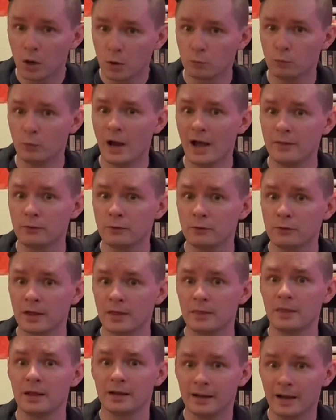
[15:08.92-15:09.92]
rather than
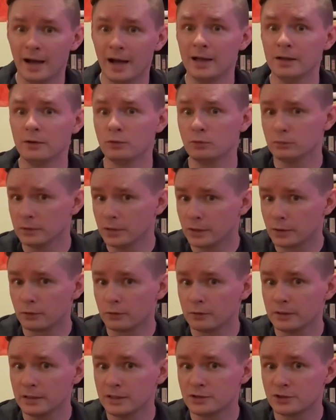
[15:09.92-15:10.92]
the guy who
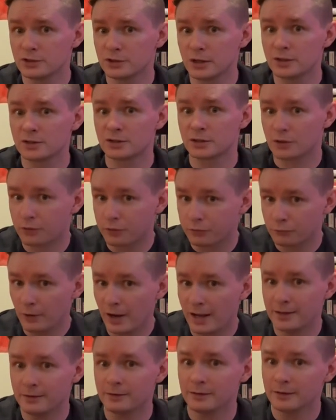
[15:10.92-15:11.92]
literally just
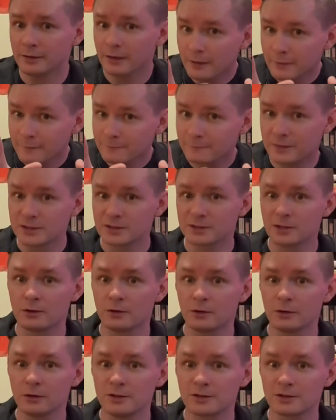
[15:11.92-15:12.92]
threatened
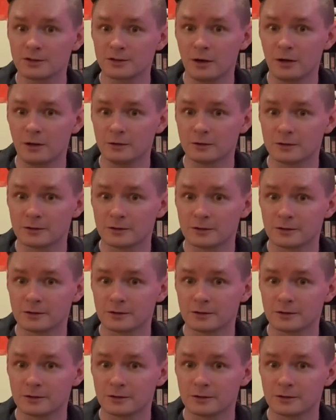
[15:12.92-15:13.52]
physical assault.